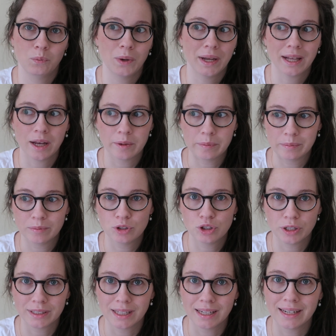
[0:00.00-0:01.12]
wake him
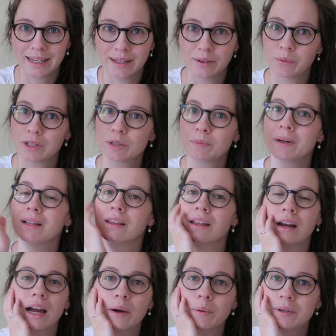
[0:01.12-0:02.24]
during the night, which meant
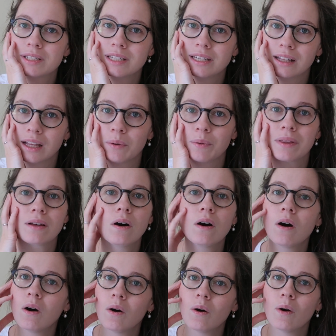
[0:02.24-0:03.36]
that I was dealing with
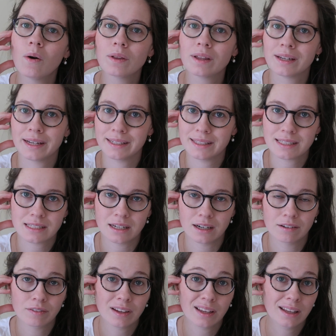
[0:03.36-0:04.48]
all the night stuff.